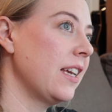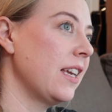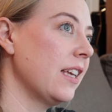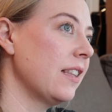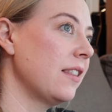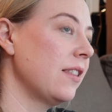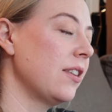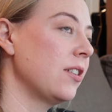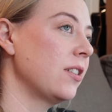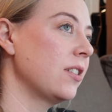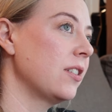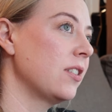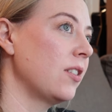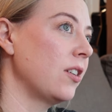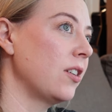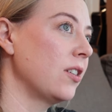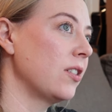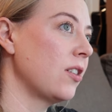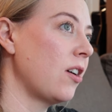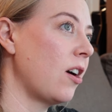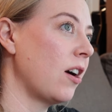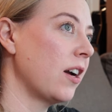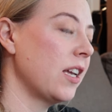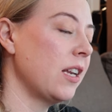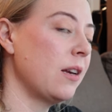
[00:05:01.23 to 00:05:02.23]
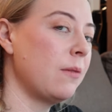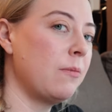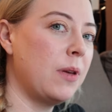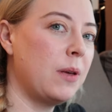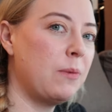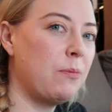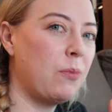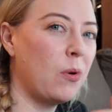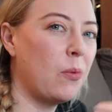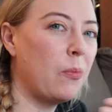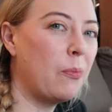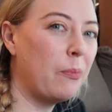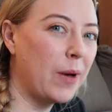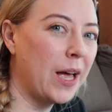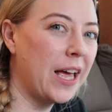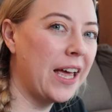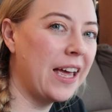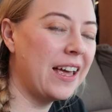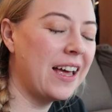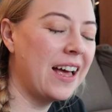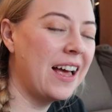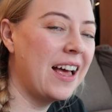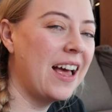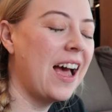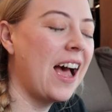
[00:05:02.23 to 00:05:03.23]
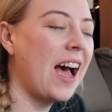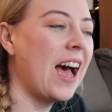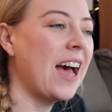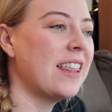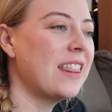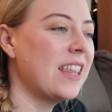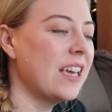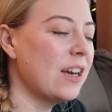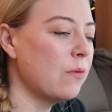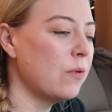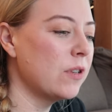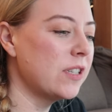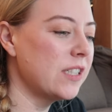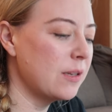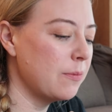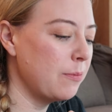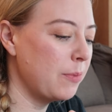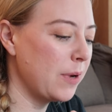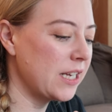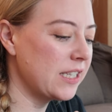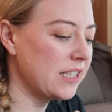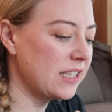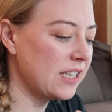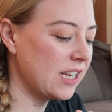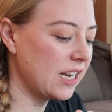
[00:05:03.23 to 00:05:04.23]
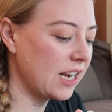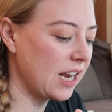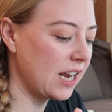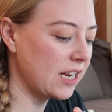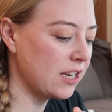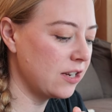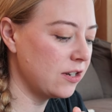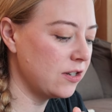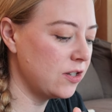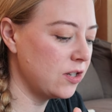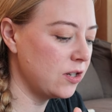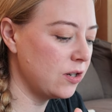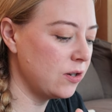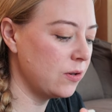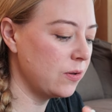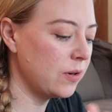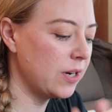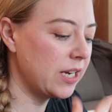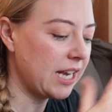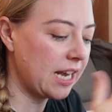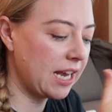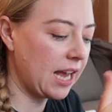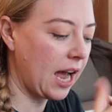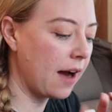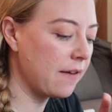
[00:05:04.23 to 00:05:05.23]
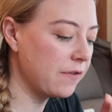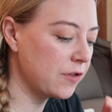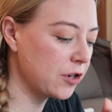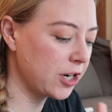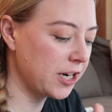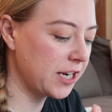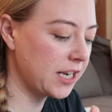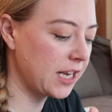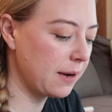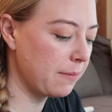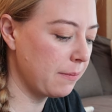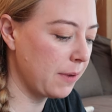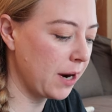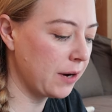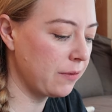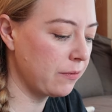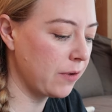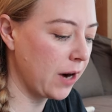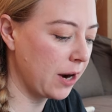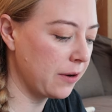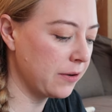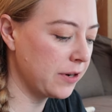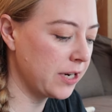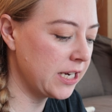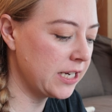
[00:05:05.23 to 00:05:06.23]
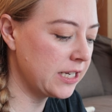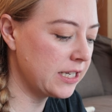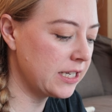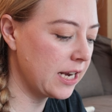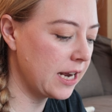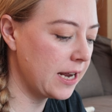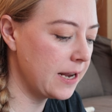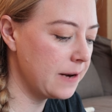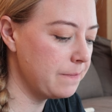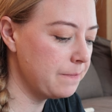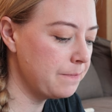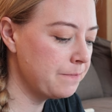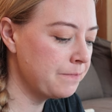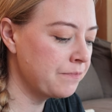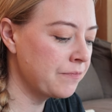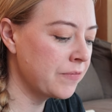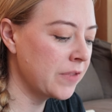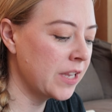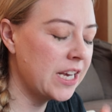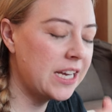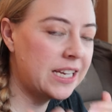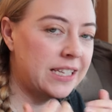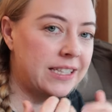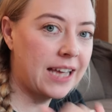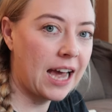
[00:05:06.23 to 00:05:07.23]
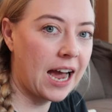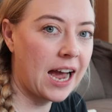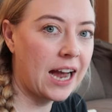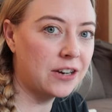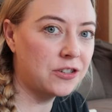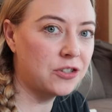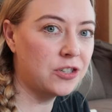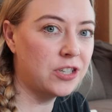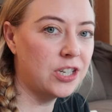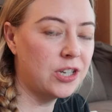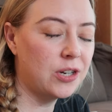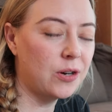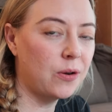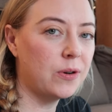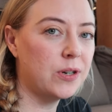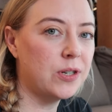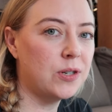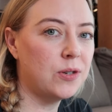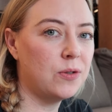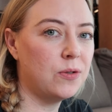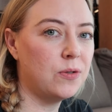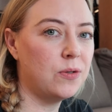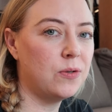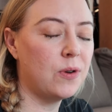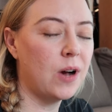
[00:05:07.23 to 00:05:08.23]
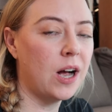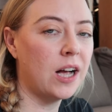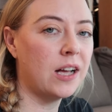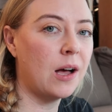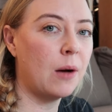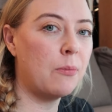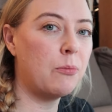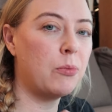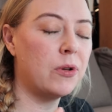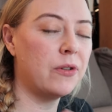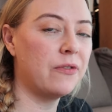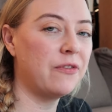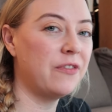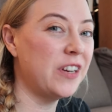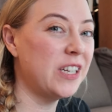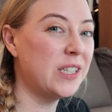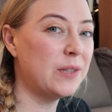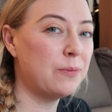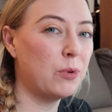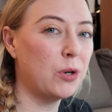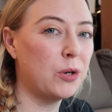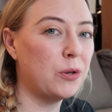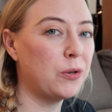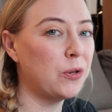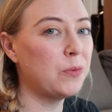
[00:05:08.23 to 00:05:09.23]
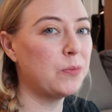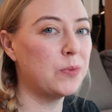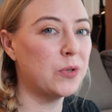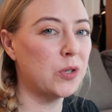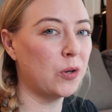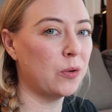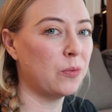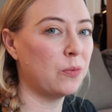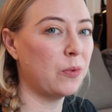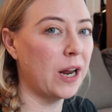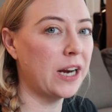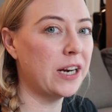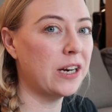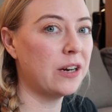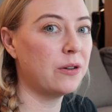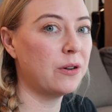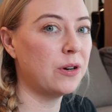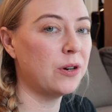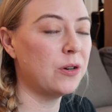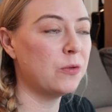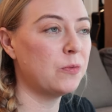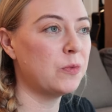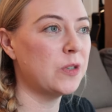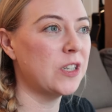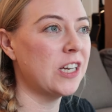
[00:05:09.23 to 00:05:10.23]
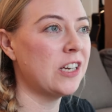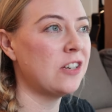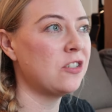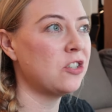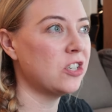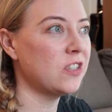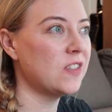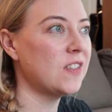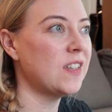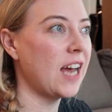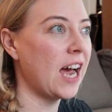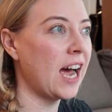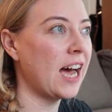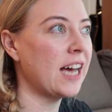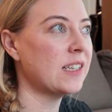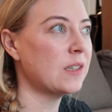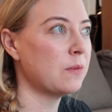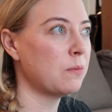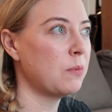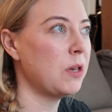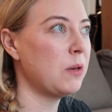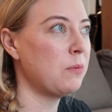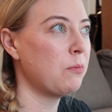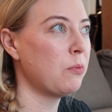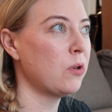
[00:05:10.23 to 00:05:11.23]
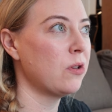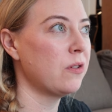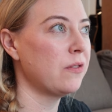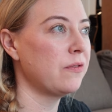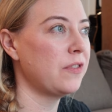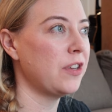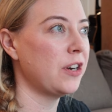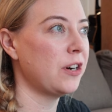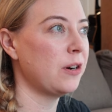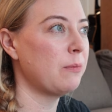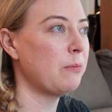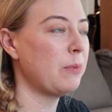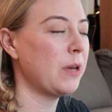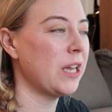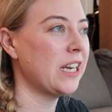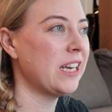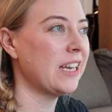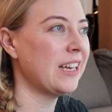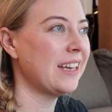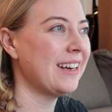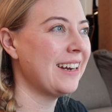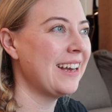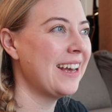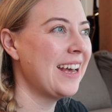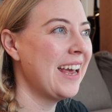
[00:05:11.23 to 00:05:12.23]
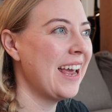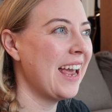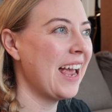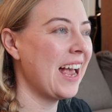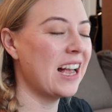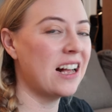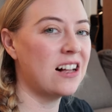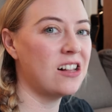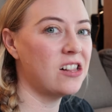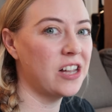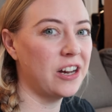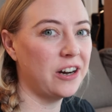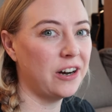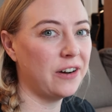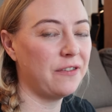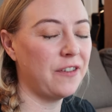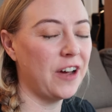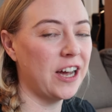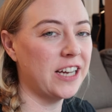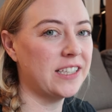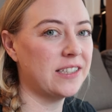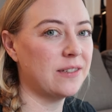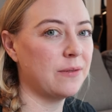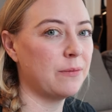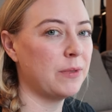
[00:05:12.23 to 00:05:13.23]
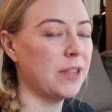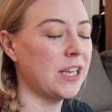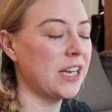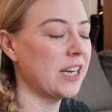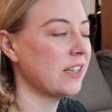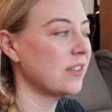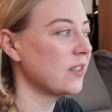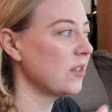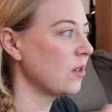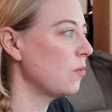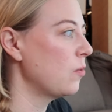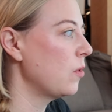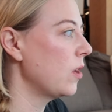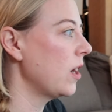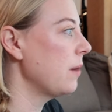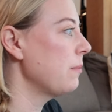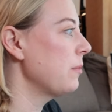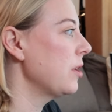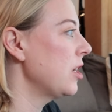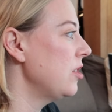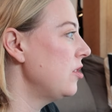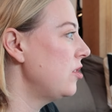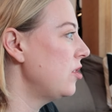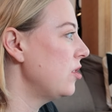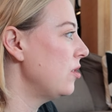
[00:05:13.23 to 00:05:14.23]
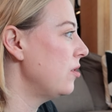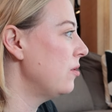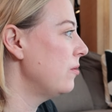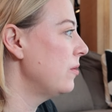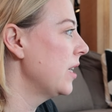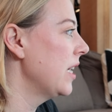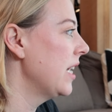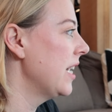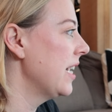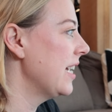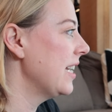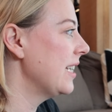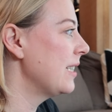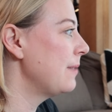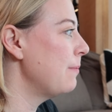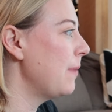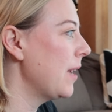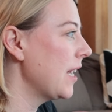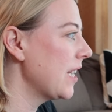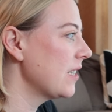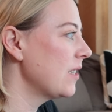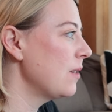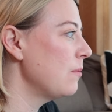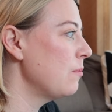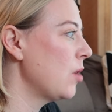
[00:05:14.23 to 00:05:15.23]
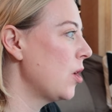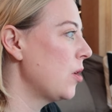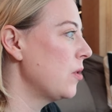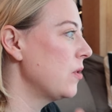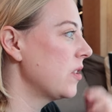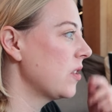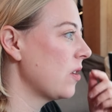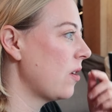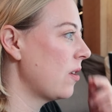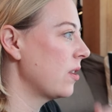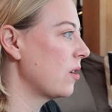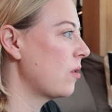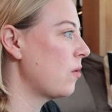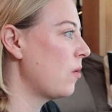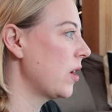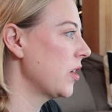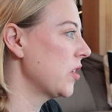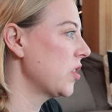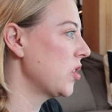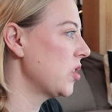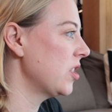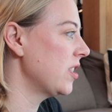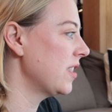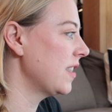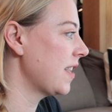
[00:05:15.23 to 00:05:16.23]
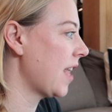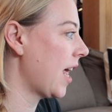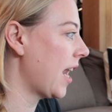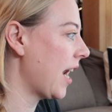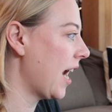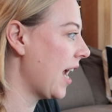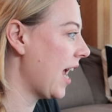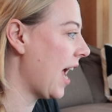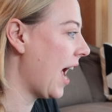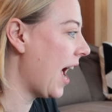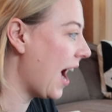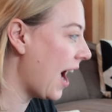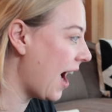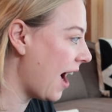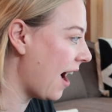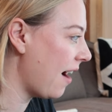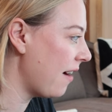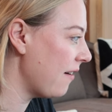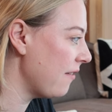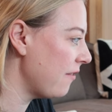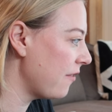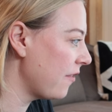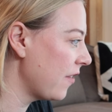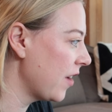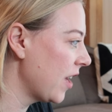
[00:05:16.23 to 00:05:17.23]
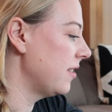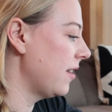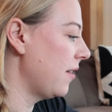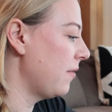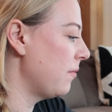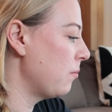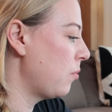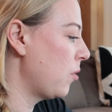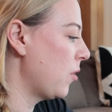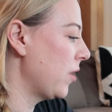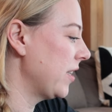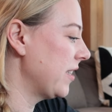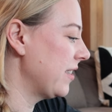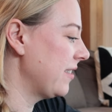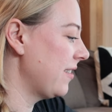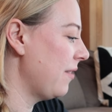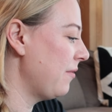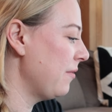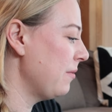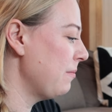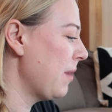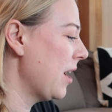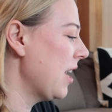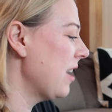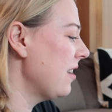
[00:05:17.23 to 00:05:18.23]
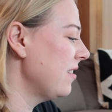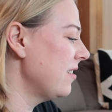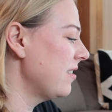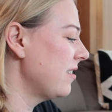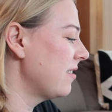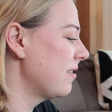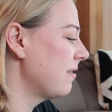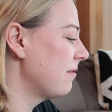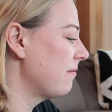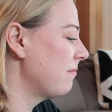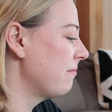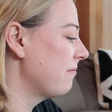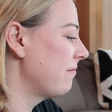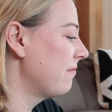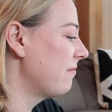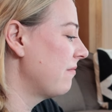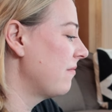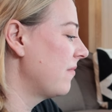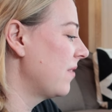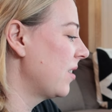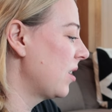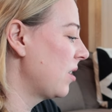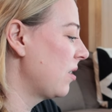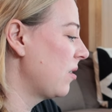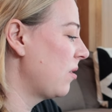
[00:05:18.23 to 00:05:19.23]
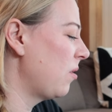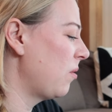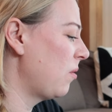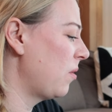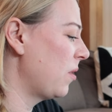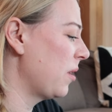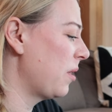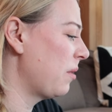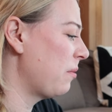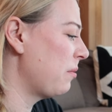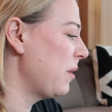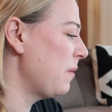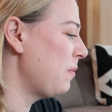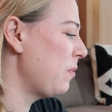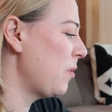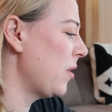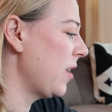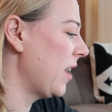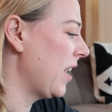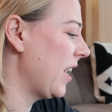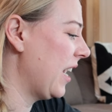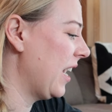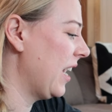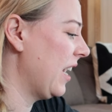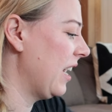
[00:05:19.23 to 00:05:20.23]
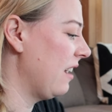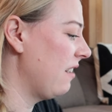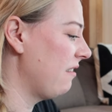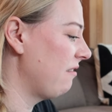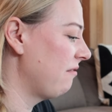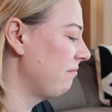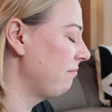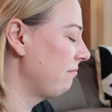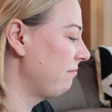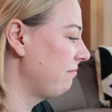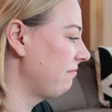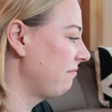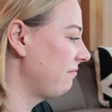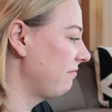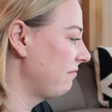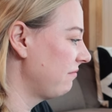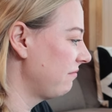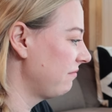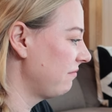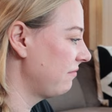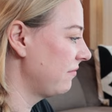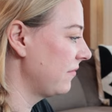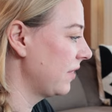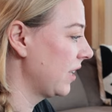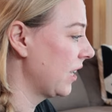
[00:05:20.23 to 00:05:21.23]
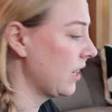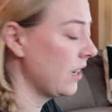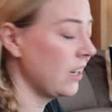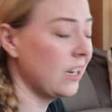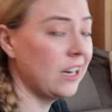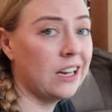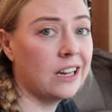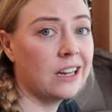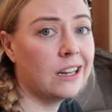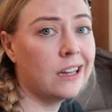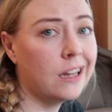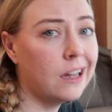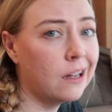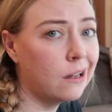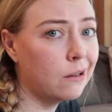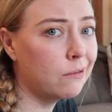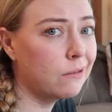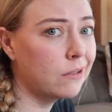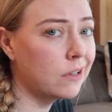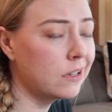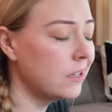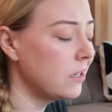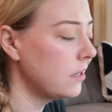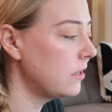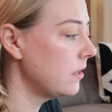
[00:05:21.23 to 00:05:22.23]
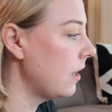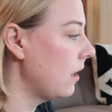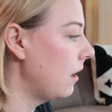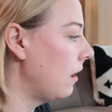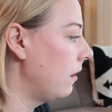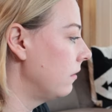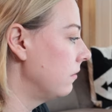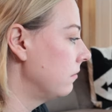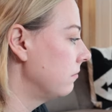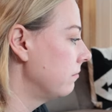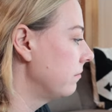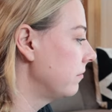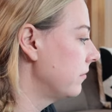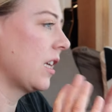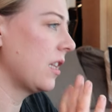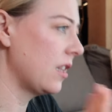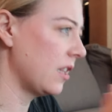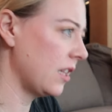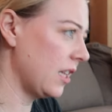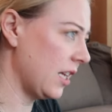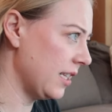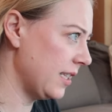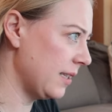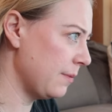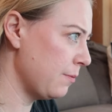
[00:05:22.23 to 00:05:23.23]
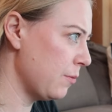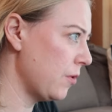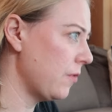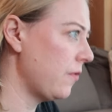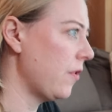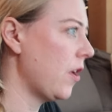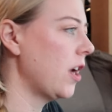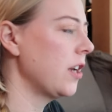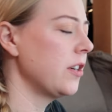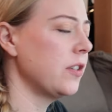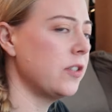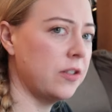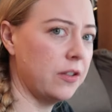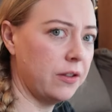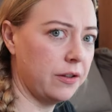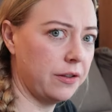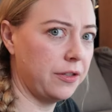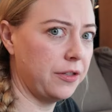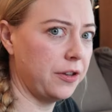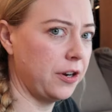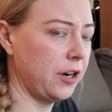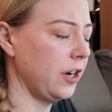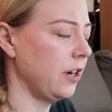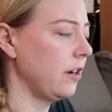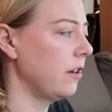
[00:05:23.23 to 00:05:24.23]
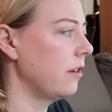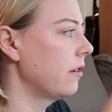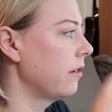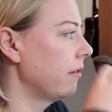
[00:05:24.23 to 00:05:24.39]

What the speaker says: get there, start talking to people. But I think what's the best thing I could do after I get my routing done is actually go into a couple of Facebook groups or Reddit groups and just ask people of their opinion and clarify some things. So what I'm going to do is make some notes on the questions that I have. 7.7 miles or 3.8? Can't really tell. Let's move on to the third.